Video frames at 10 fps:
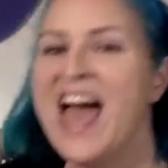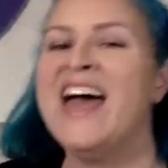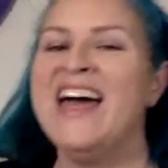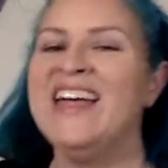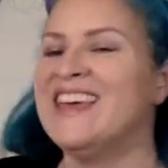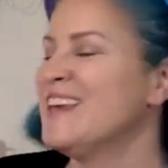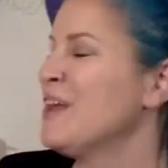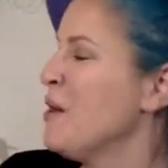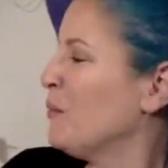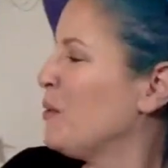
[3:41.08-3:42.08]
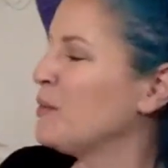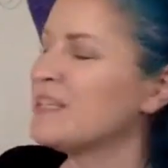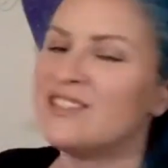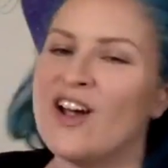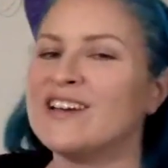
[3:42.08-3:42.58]
And then when we
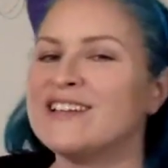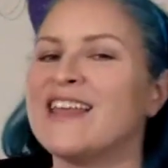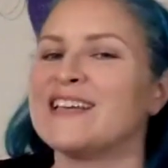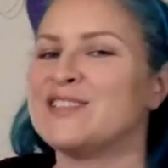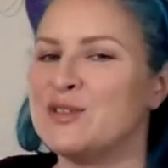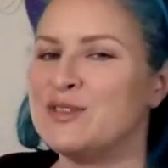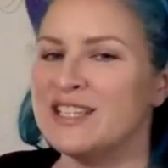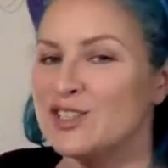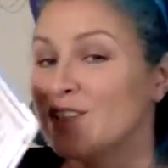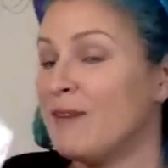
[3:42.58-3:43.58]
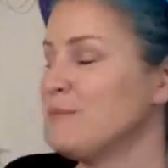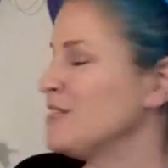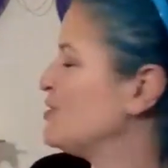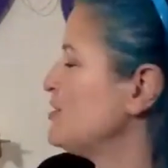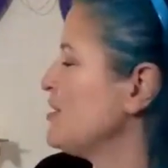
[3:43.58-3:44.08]
started like to do things, she'd have me
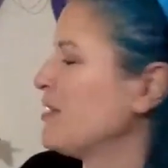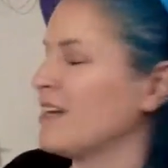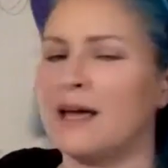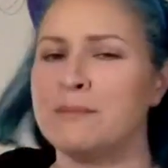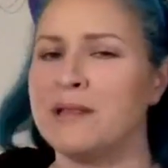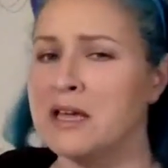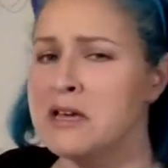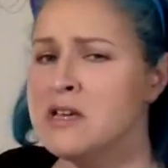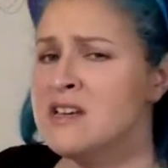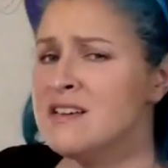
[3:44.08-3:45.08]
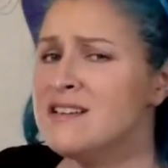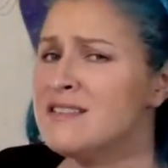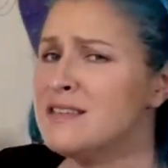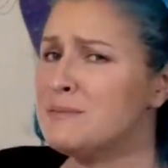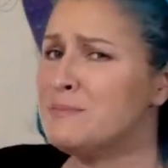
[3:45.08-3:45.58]
do something and I'd be like, oh,
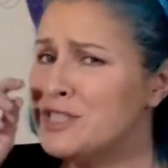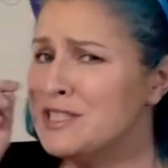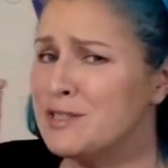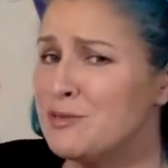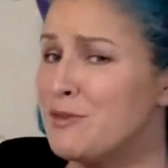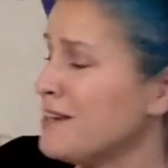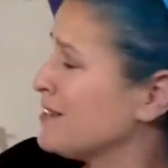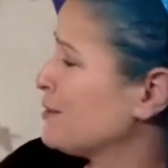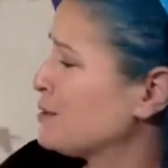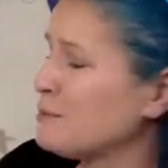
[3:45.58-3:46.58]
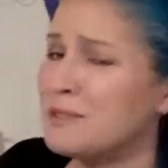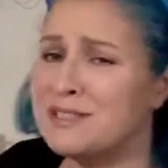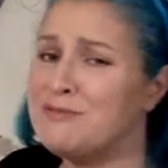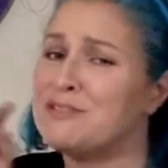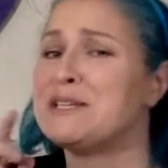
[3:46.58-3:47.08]
this machine's threaded a little bit
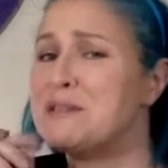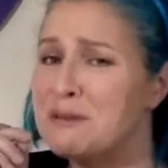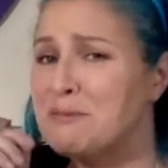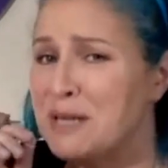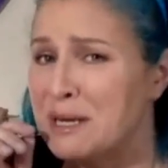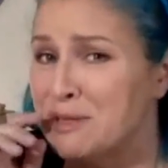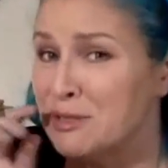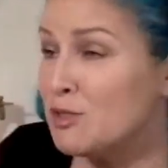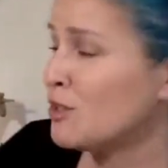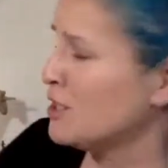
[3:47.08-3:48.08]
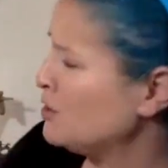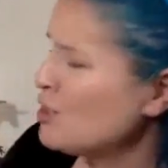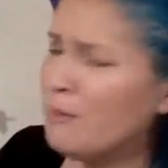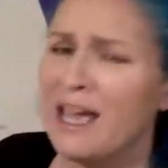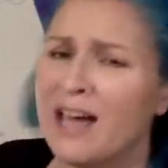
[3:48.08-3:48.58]
differently than what I'm used to. Can you
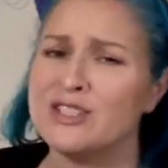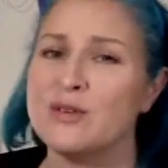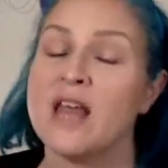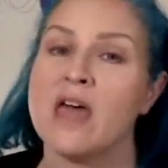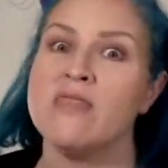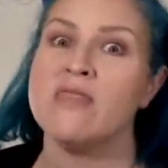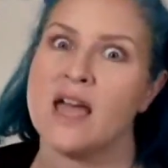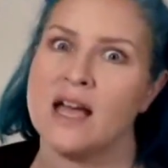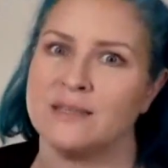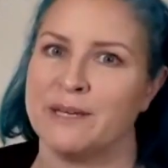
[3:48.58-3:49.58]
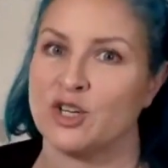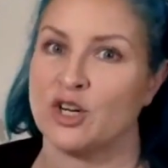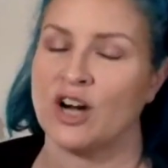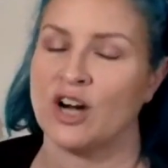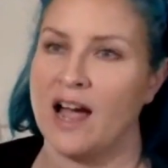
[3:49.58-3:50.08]
show me how to do it? And then I had to make
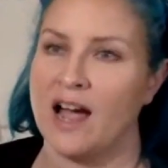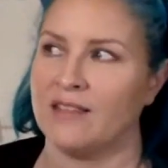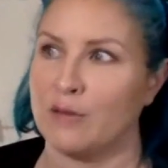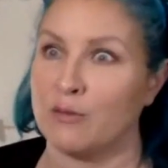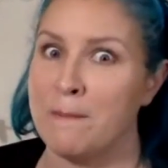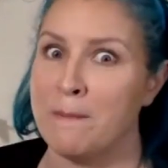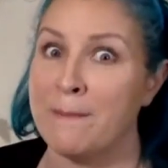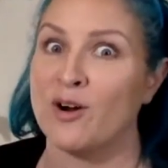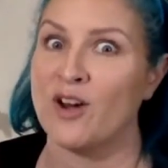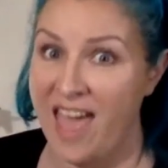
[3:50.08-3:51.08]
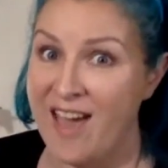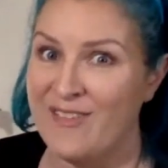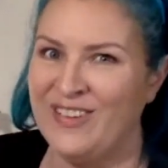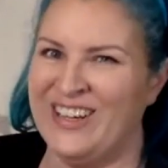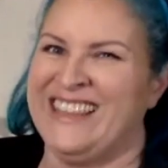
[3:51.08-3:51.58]
sure I like remembered
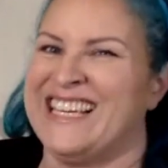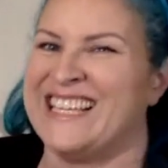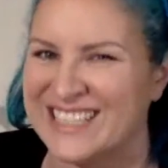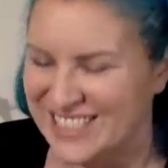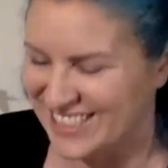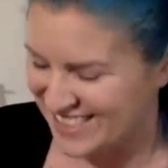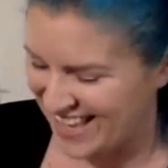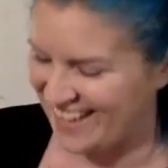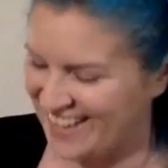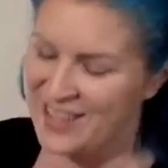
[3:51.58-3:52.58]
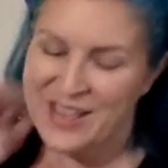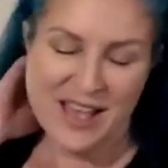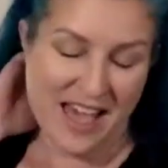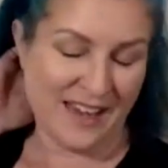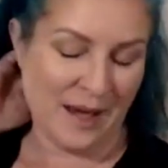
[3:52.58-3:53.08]
everything that she said.
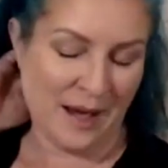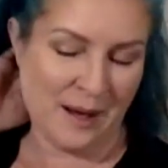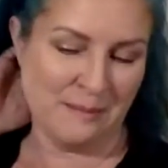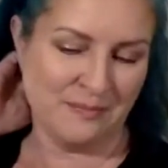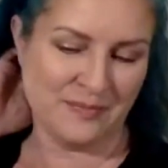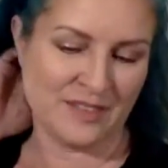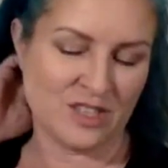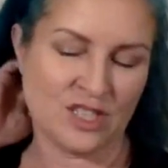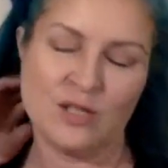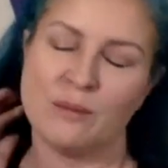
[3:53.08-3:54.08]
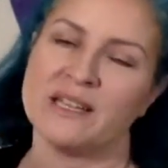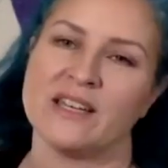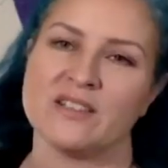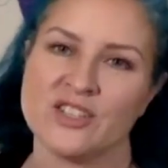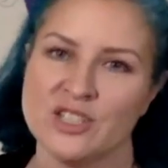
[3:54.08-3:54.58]
And she told me
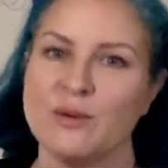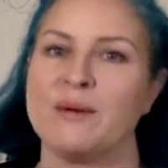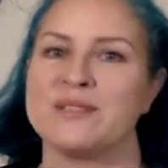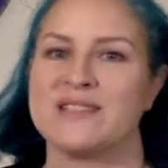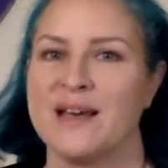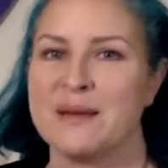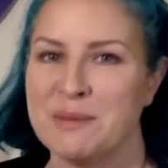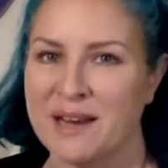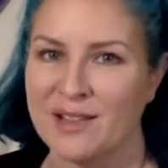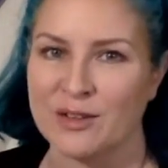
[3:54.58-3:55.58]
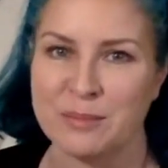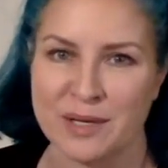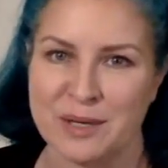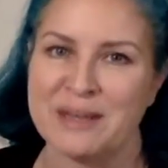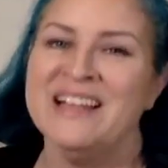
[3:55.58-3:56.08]
later she knew I was lying, but I learned
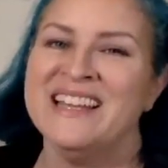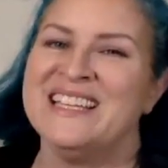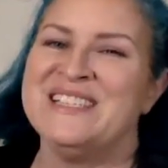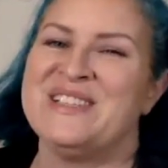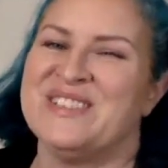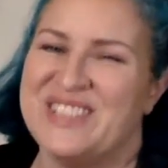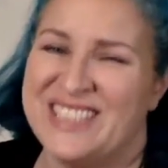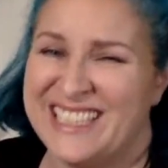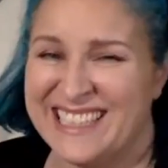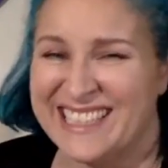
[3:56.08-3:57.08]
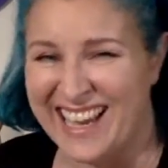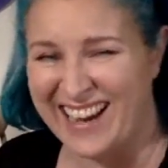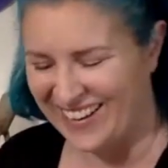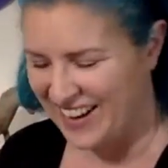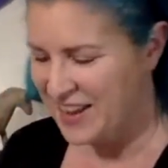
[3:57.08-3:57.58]
pretty quickly, so she didn't
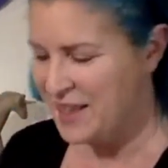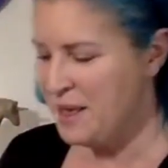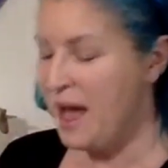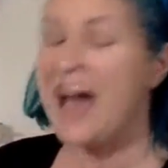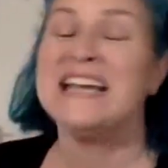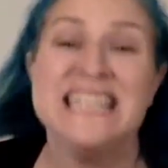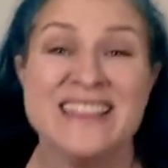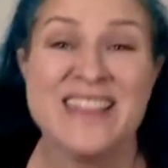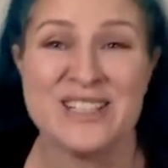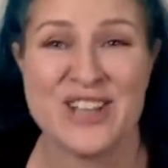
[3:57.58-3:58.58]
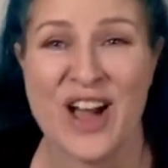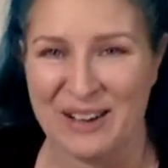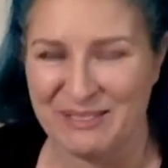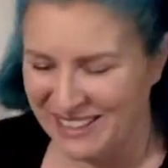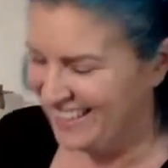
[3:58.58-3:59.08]
care. I needed that
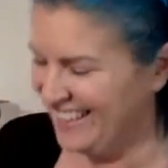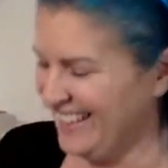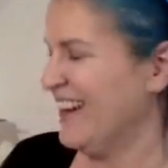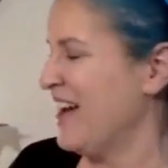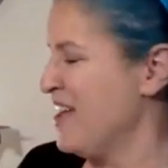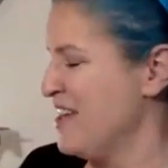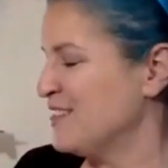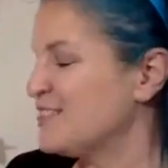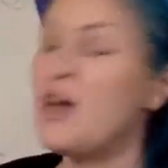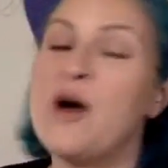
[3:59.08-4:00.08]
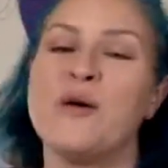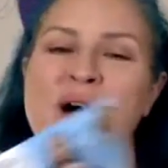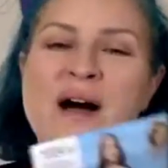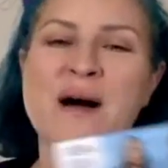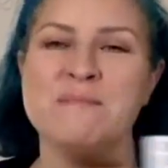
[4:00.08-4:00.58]
job.
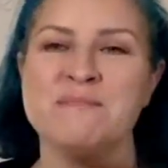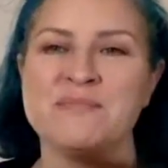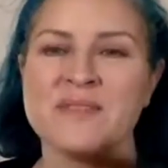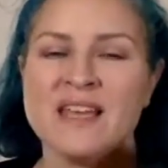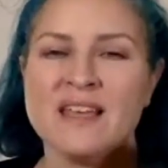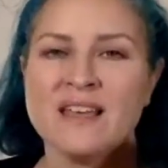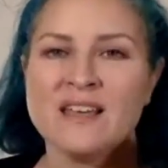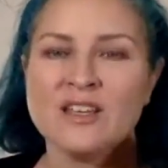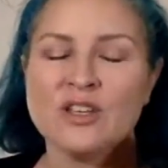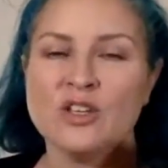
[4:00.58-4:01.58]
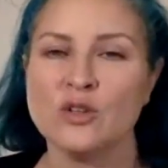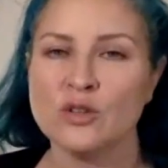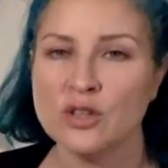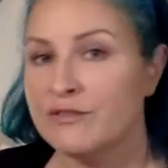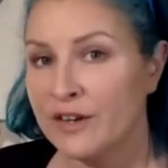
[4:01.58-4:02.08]
So,
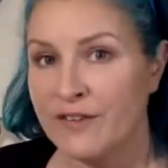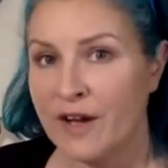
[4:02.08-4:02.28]
you'll learn very